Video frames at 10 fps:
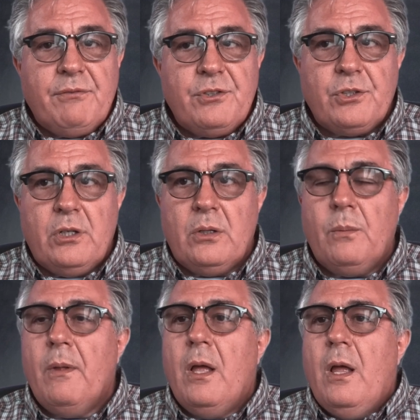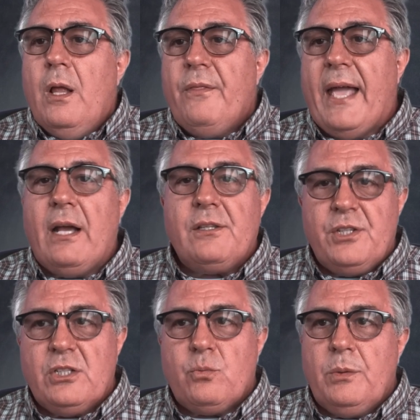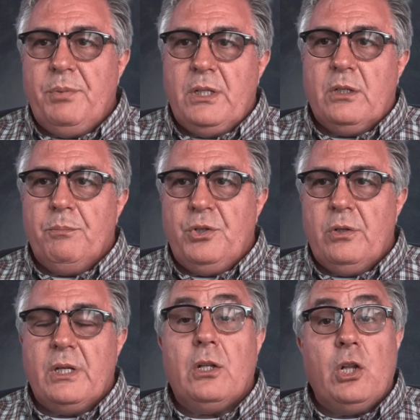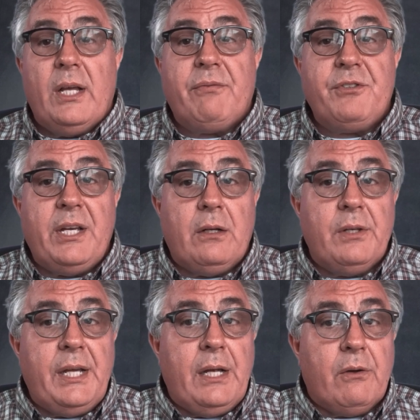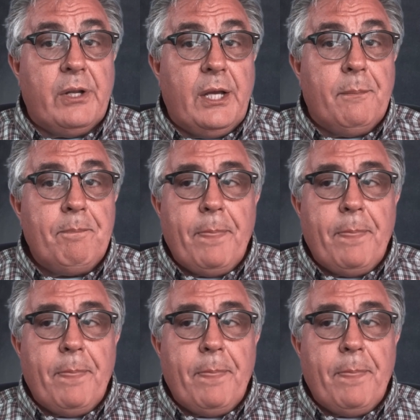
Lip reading: So that this would be computing a left-tailed area.